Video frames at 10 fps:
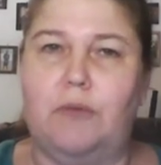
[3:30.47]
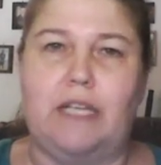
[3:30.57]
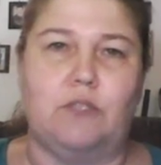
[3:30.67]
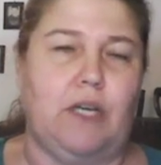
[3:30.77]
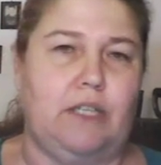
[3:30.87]

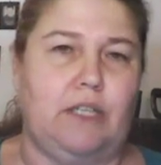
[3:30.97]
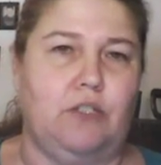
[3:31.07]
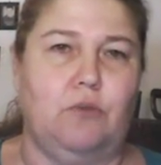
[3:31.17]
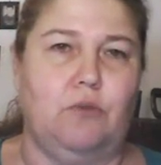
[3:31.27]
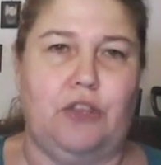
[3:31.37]
That's when I
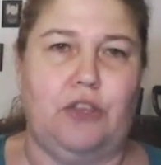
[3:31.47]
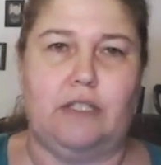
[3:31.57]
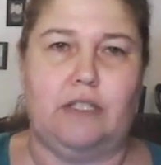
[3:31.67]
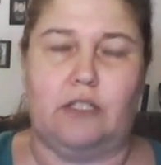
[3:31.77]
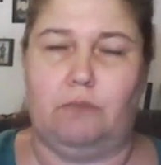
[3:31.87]
do the
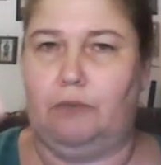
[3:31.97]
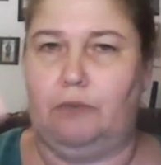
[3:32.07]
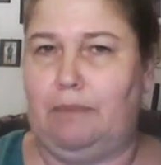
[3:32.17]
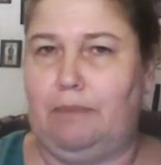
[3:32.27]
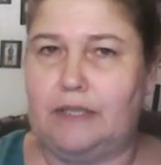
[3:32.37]
things to build
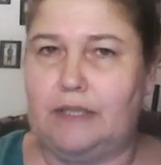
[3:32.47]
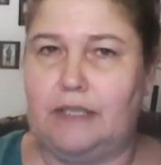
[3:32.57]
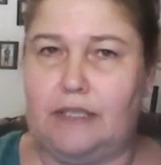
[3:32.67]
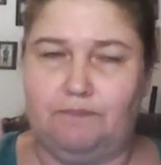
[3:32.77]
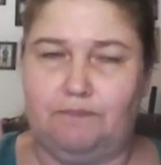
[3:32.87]
my
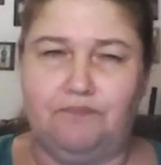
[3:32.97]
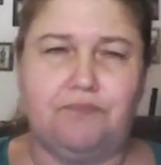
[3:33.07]
business,